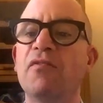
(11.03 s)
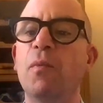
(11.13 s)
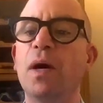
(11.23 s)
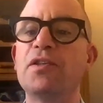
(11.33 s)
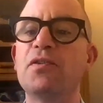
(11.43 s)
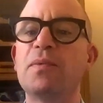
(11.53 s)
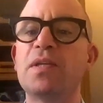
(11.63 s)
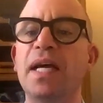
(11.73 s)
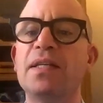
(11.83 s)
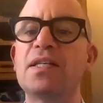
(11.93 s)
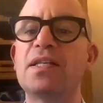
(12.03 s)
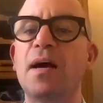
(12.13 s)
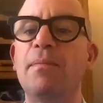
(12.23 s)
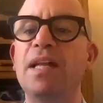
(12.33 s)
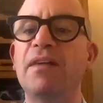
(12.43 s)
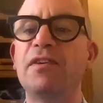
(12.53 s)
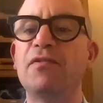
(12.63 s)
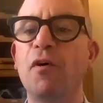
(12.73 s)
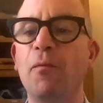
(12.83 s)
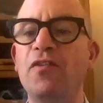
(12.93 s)
for one to obtain some level
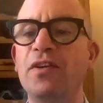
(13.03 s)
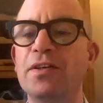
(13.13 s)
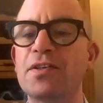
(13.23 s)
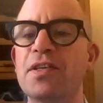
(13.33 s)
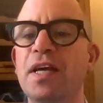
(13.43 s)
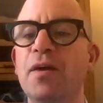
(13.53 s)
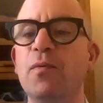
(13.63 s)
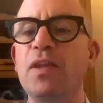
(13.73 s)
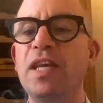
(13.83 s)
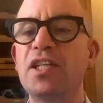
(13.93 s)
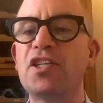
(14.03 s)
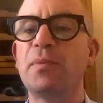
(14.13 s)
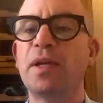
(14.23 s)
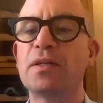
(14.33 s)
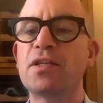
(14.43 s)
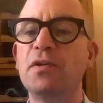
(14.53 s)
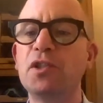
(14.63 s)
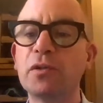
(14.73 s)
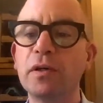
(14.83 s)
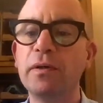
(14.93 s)
of confidence with the instrument. So
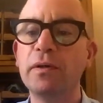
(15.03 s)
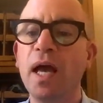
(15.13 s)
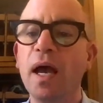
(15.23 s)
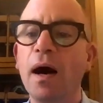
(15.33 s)
true.